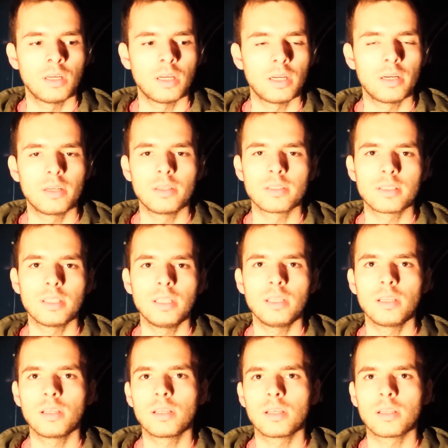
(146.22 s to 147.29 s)
are
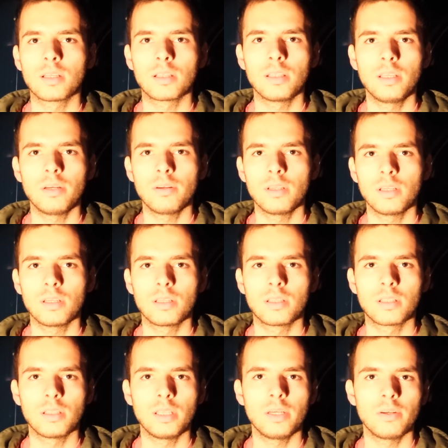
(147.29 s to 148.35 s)
seeing
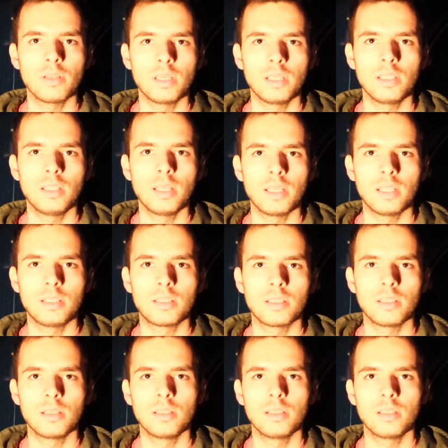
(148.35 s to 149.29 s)
clearly that